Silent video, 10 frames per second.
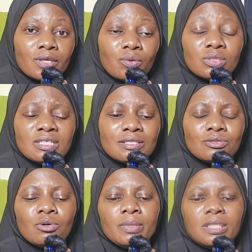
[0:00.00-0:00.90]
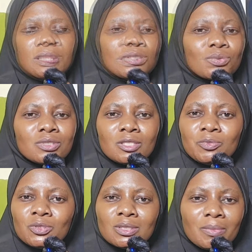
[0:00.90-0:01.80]
Because there's so many
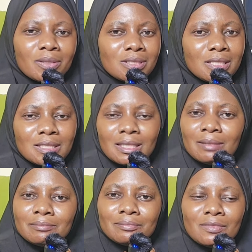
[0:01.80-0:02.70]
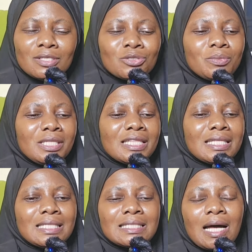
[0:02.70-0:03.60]
misconceptions about Islam. There's so many
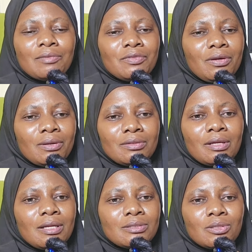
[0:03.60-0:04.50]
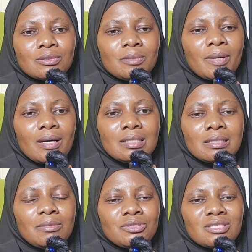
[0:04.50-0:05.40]
things out there that I talked about
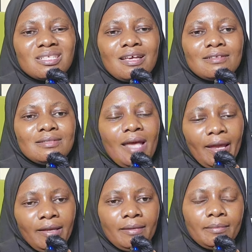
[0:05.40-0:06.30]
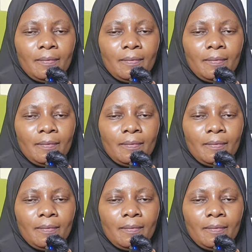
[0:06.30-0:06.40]
Islam. I'm just like, damn.